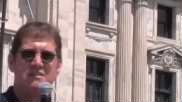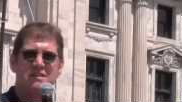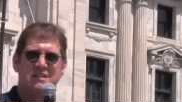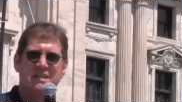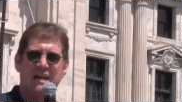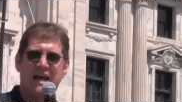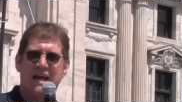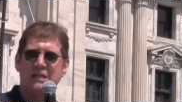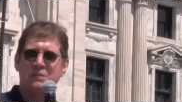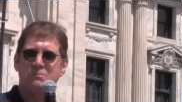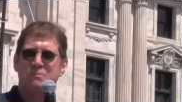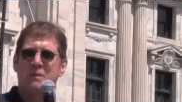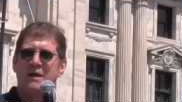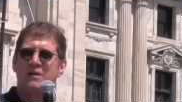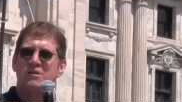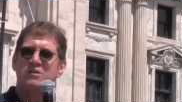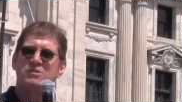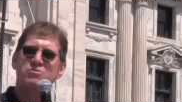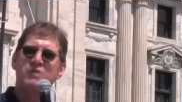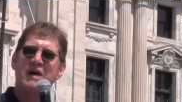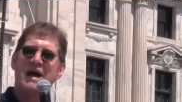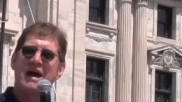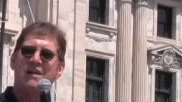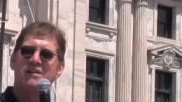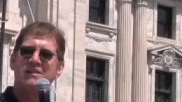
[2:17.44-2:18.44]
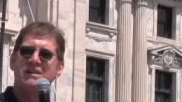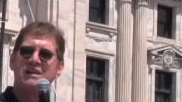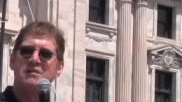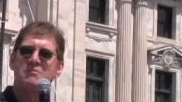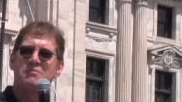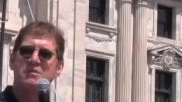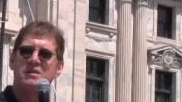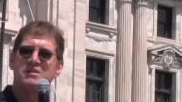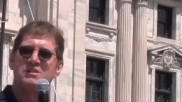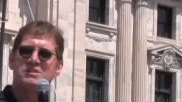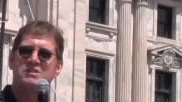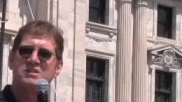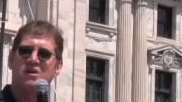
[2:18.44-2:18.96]
the taxpayers rally in
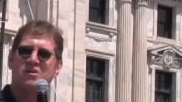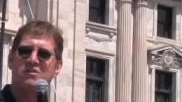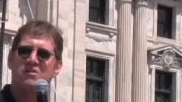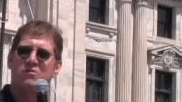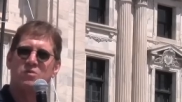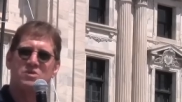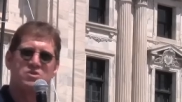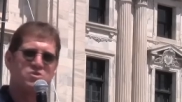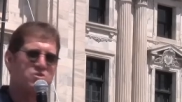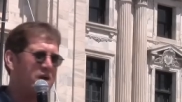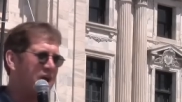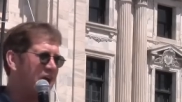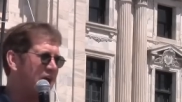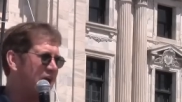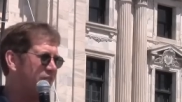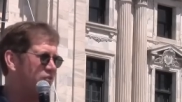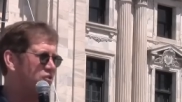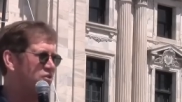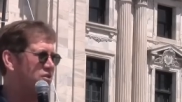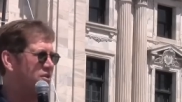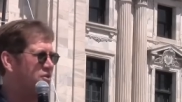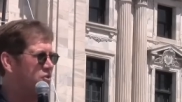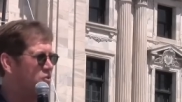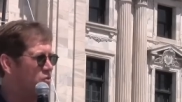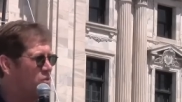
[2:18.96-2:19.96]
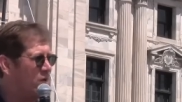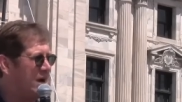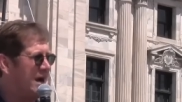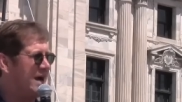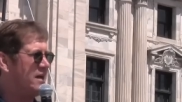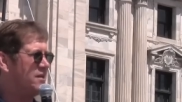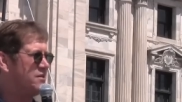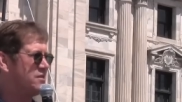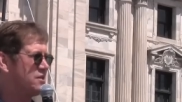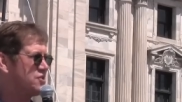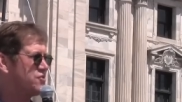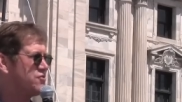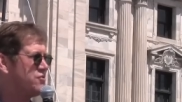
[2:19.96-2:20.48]
Minnesota? Would you ever in your
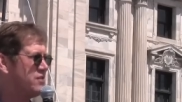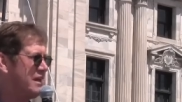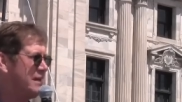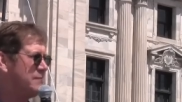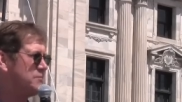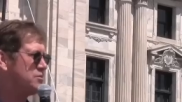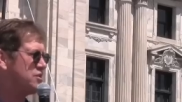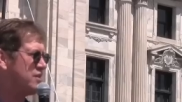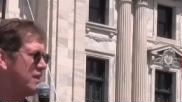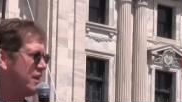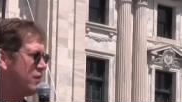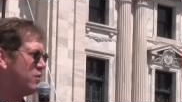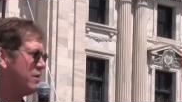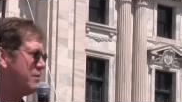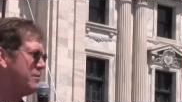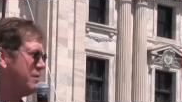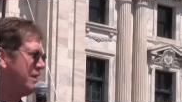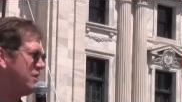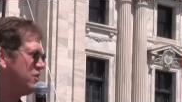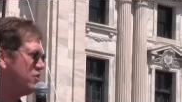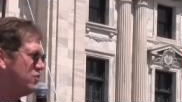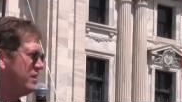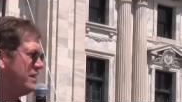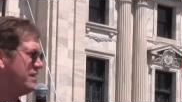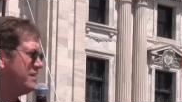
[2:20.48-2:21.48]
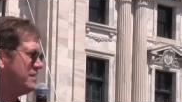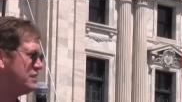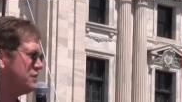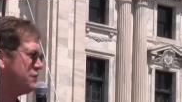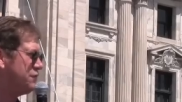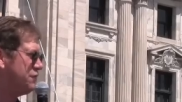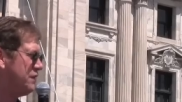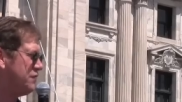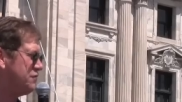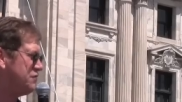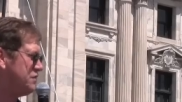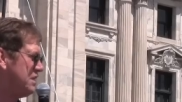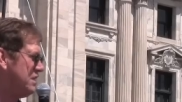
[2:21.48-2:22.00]
wildest dreams think we'd be doing this
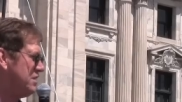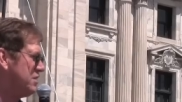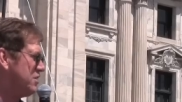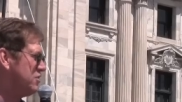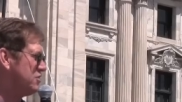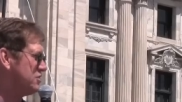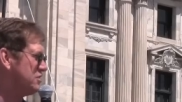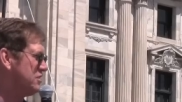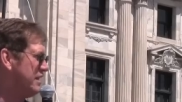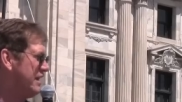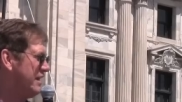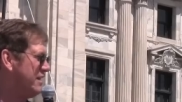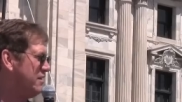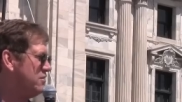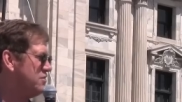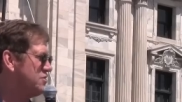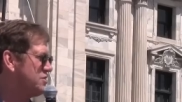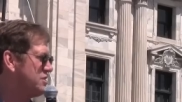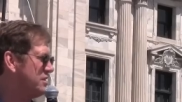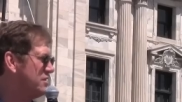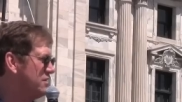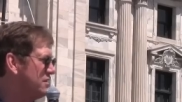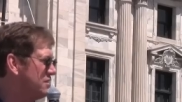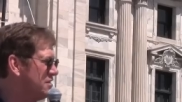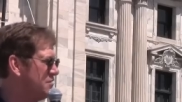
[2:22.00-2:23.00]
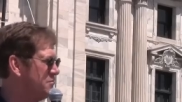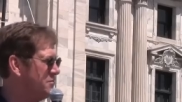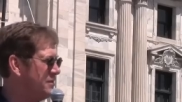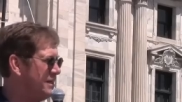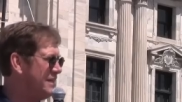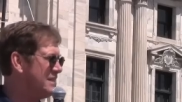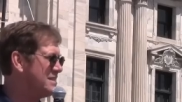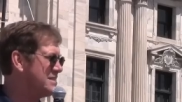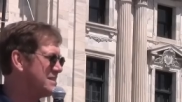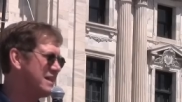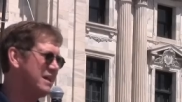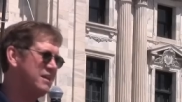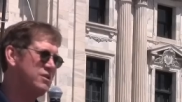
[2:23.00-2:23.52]
15 years later? And she looked at
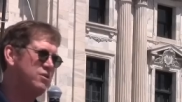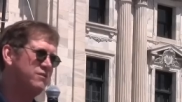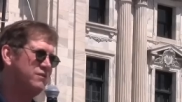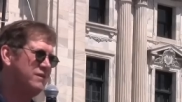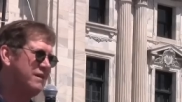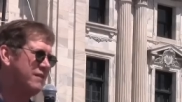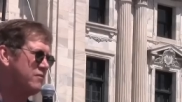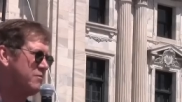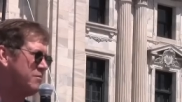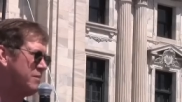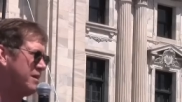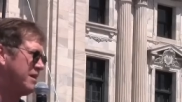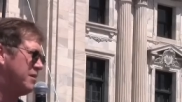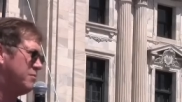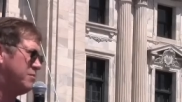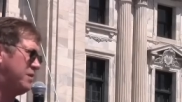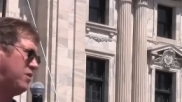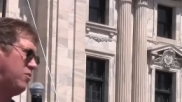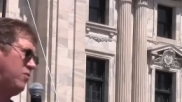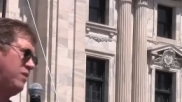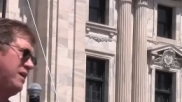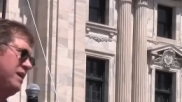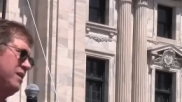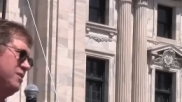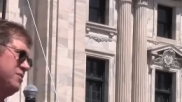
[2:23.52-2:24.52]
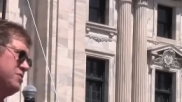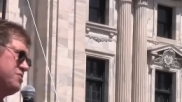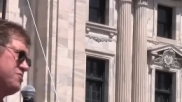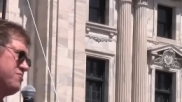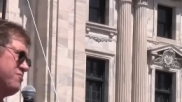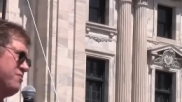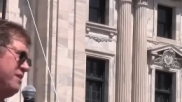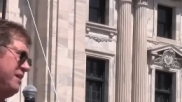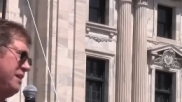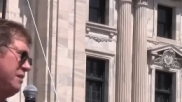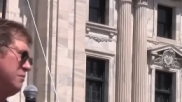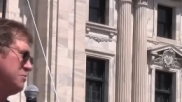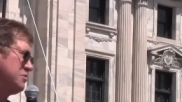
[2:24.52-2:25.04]
me and said, you've never been in my wildest
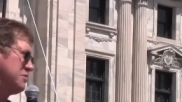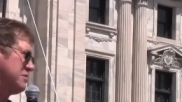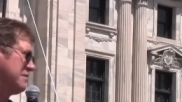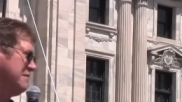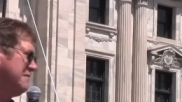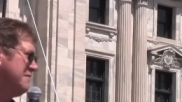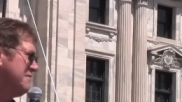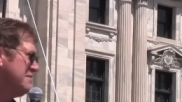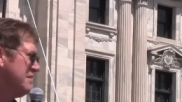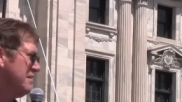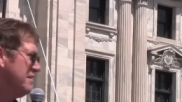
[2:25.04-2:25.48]
dreams. it's